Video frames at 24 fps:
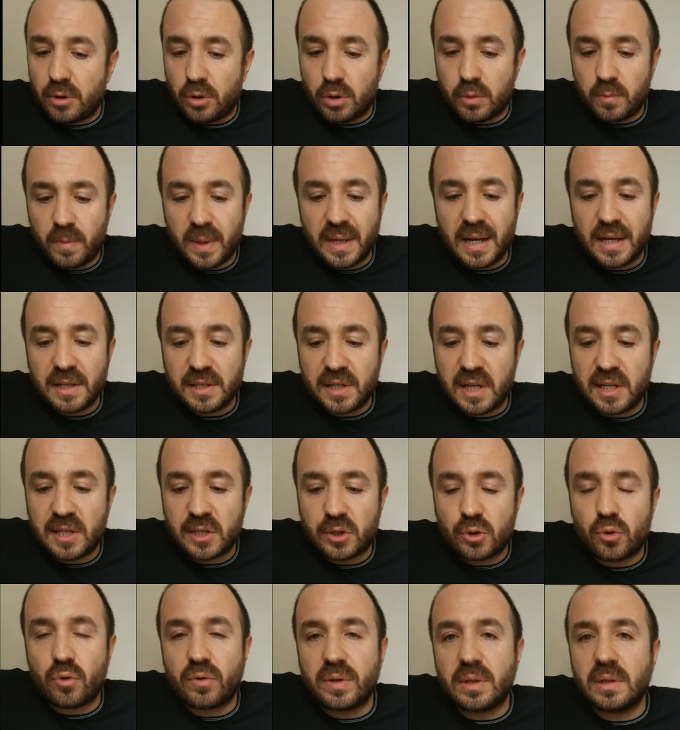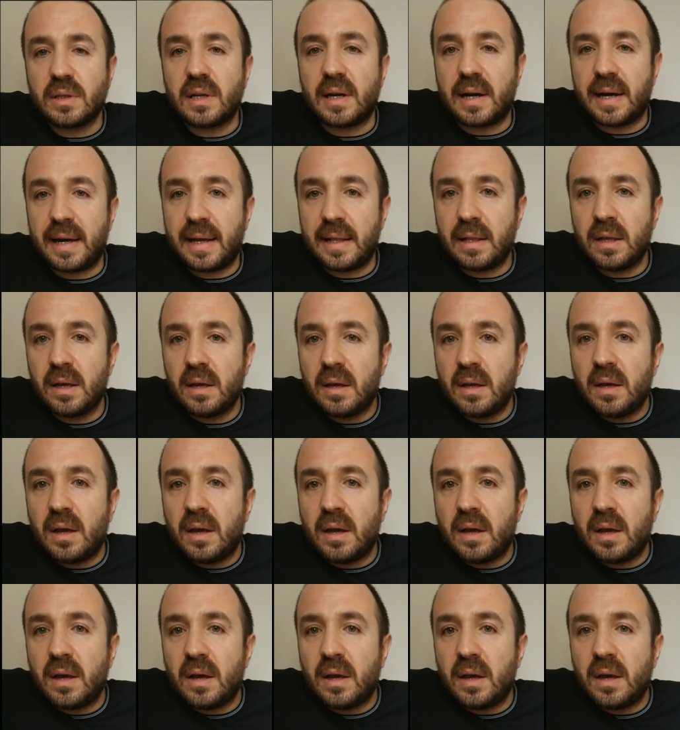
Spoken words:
good. When I say storyline,